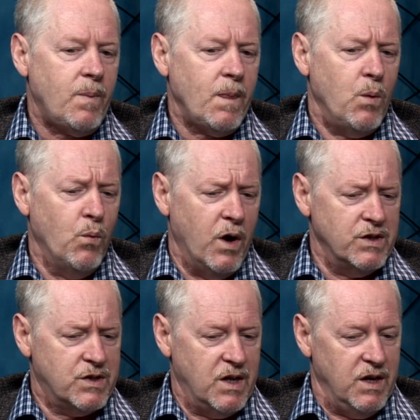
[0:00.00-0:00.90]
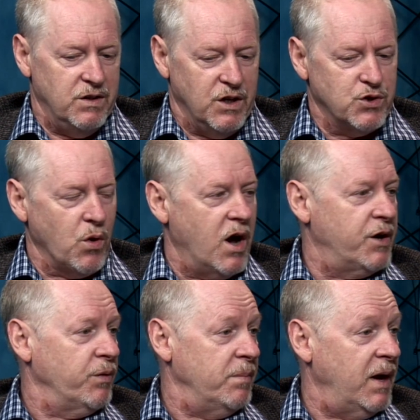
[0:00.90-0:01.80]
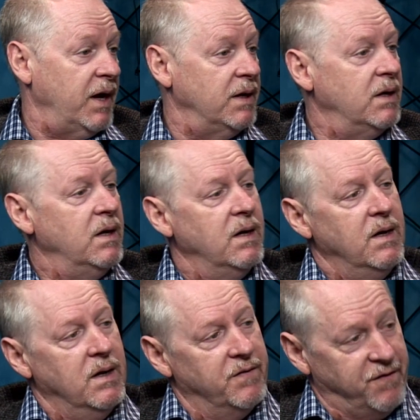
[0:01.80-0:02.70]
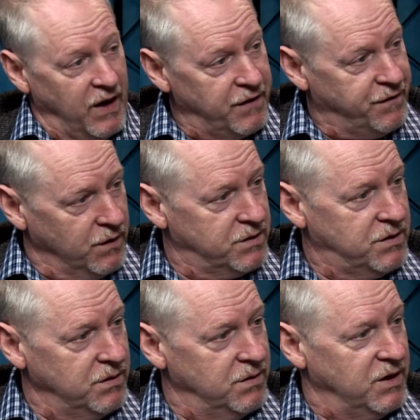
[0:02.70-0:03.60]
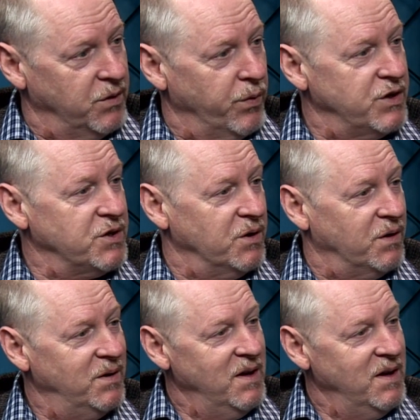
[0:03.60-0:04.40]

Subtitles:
was the draw to remain faithful to the original